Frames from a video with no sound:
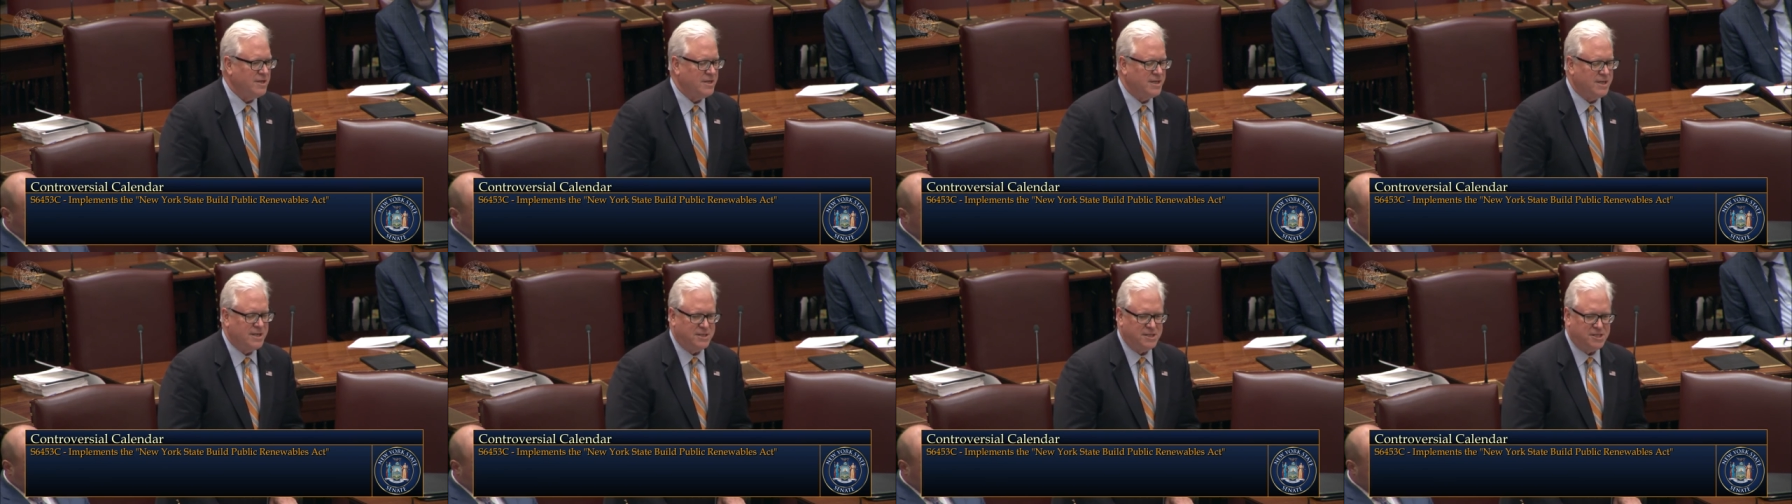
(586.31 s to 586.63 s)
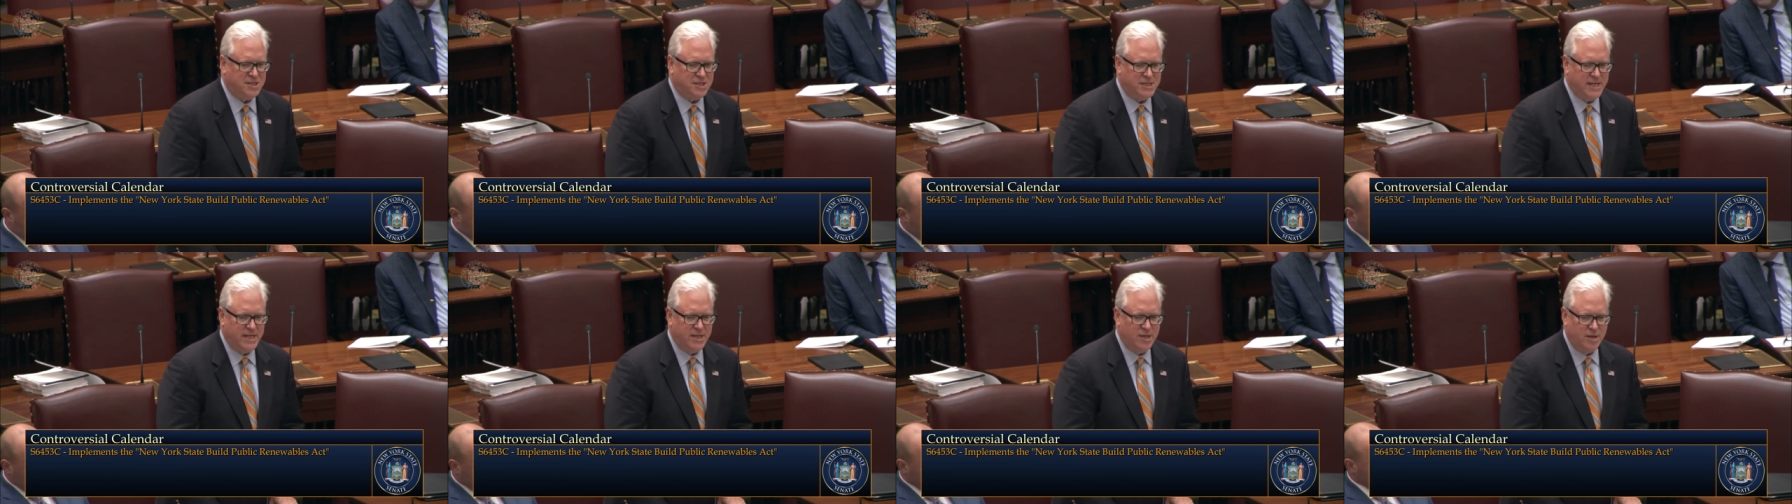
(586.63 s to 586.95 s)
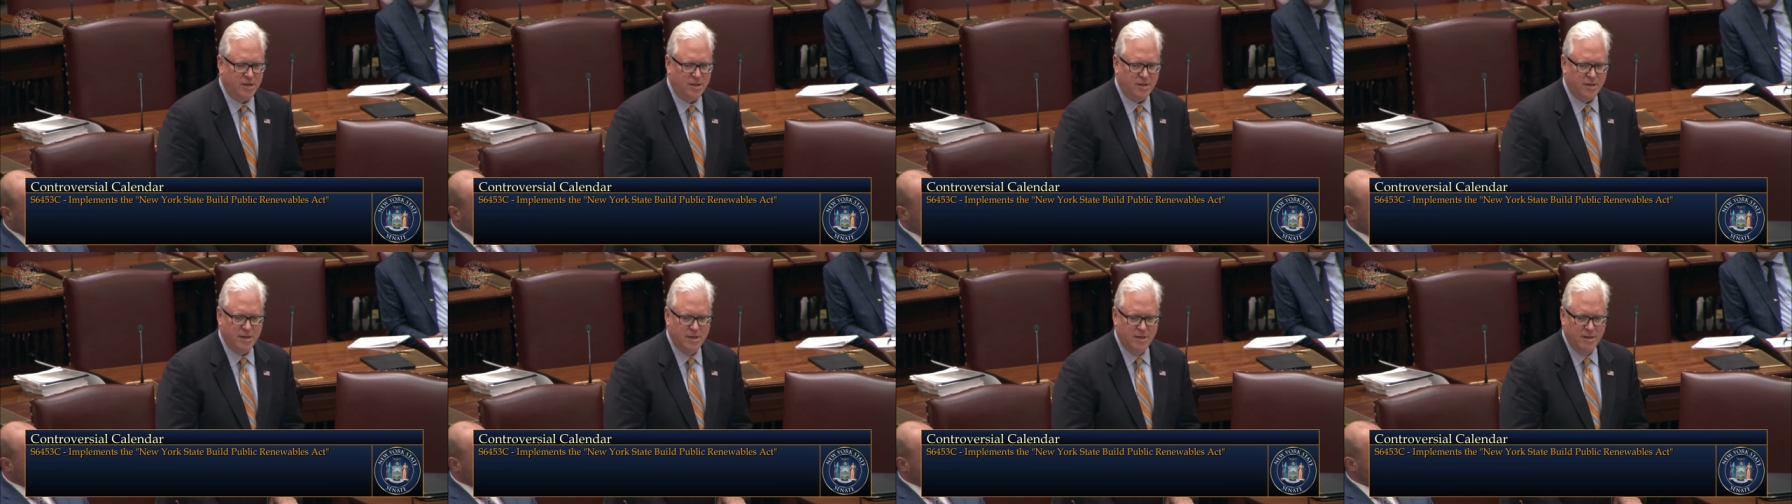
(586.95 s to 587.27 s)

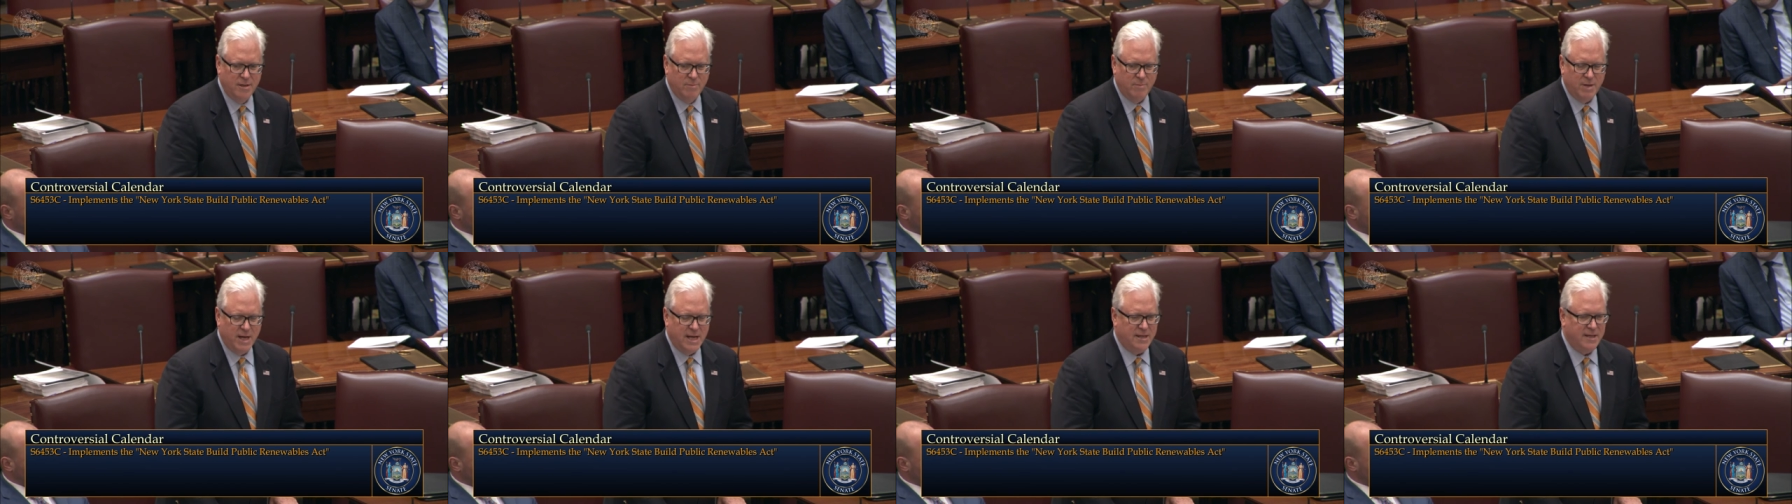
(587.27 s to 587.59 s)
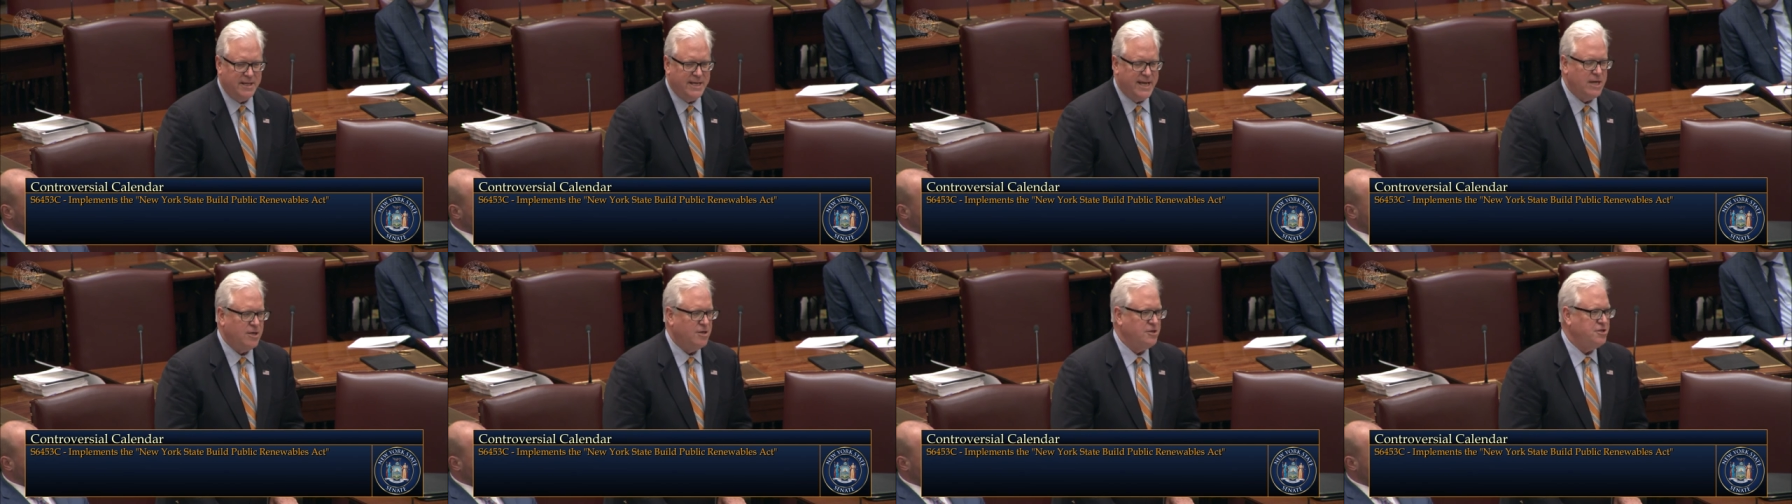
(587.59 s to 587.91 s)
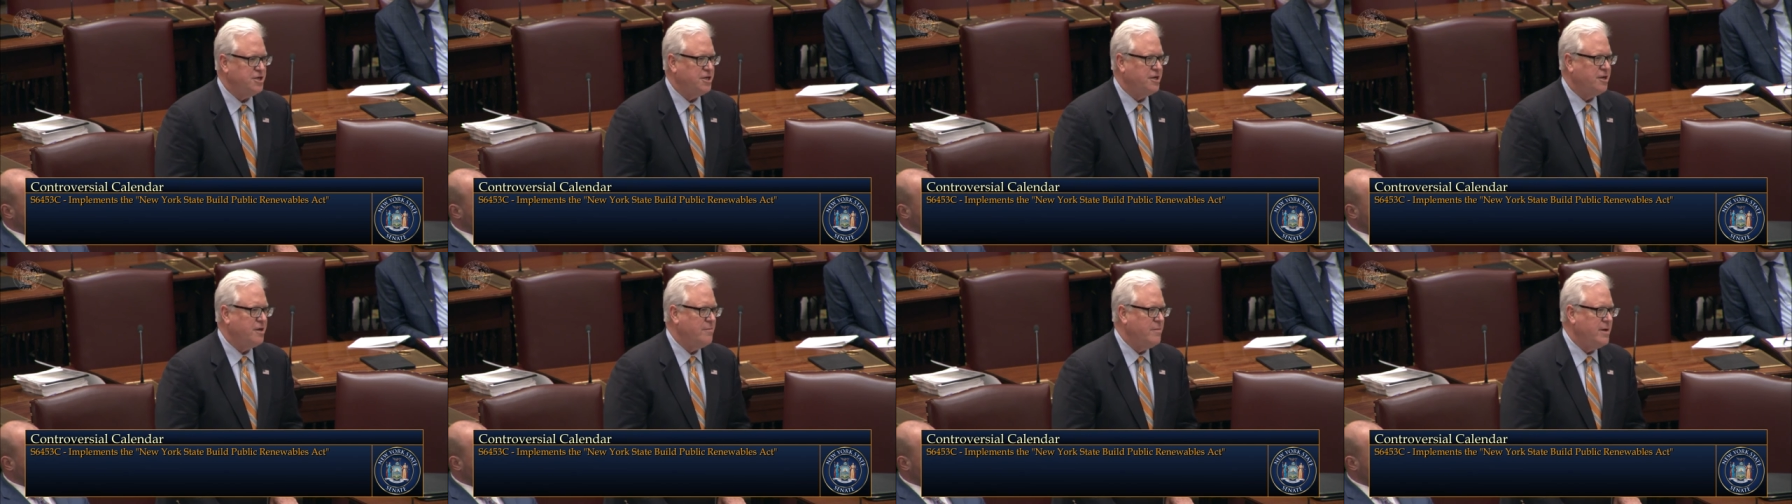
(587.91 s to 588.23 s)
considered by the
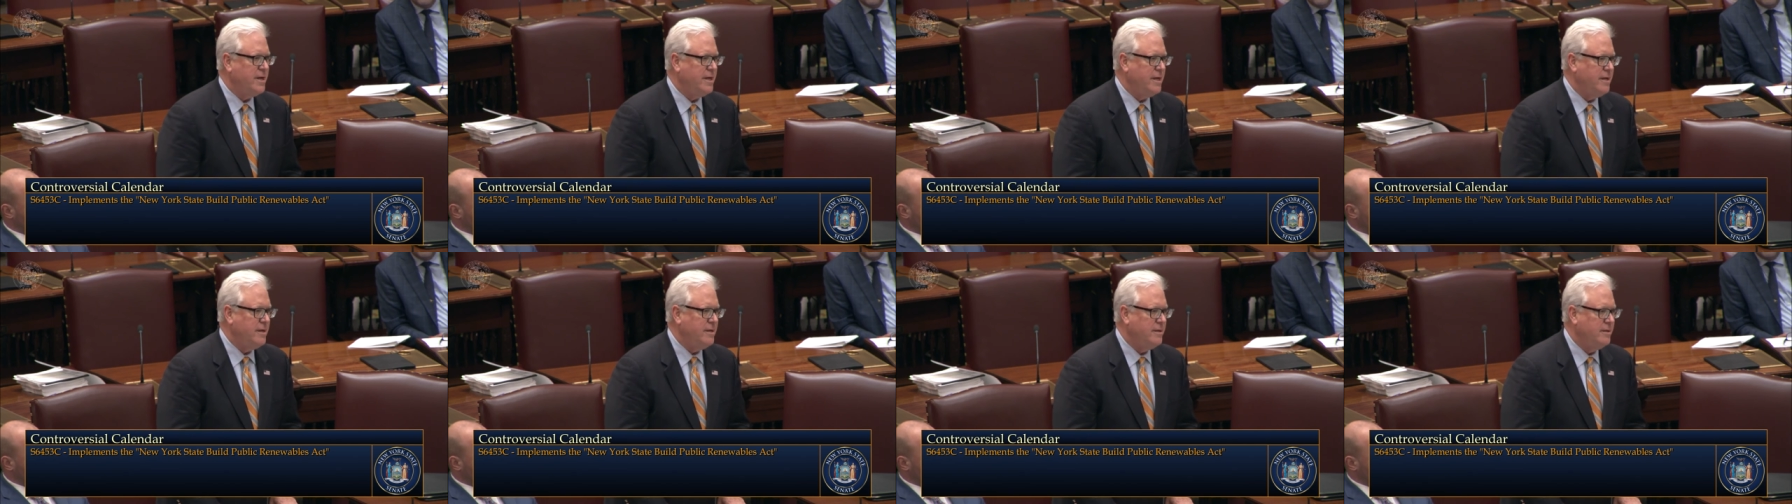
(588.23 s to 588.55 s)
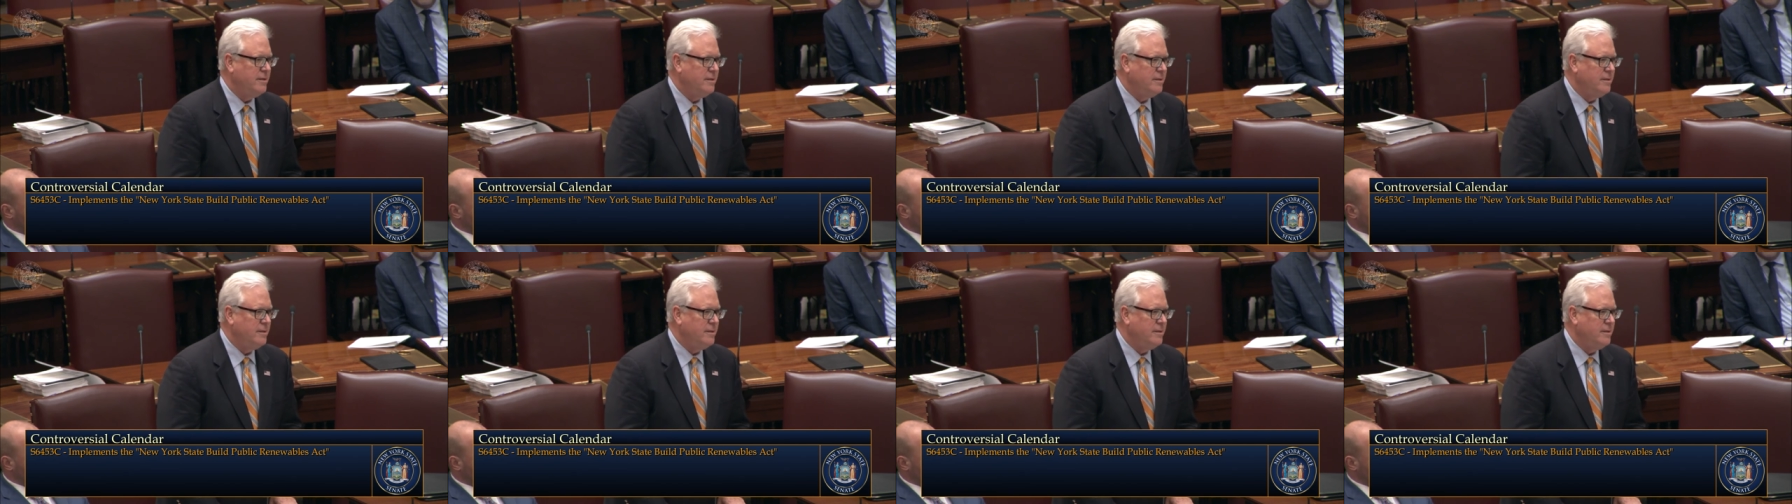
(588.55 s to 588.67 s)
Energy Committee